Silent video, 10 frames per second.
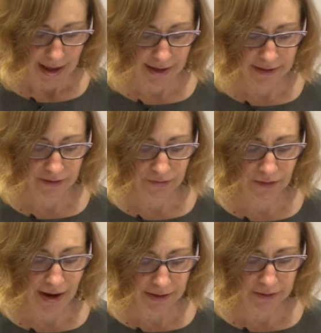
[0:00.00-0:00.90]
And in a
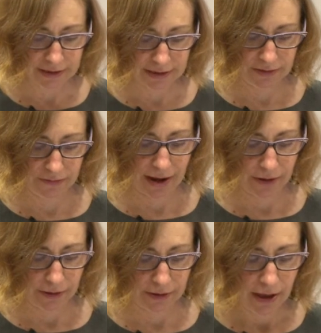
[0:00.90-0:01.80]
final
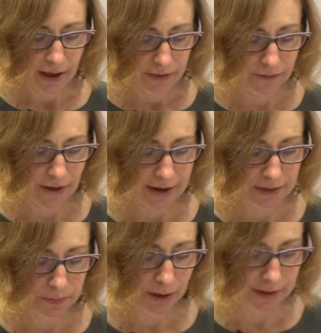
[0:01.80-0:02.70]
disavowal, the
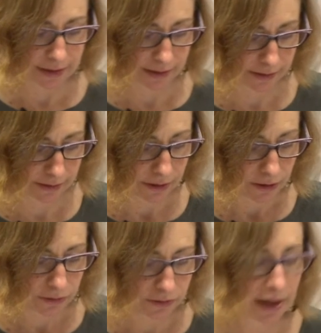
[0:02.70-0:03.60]
vice president
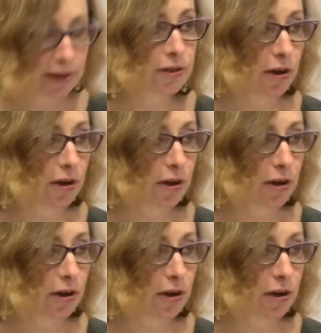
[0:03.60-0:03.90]
who takes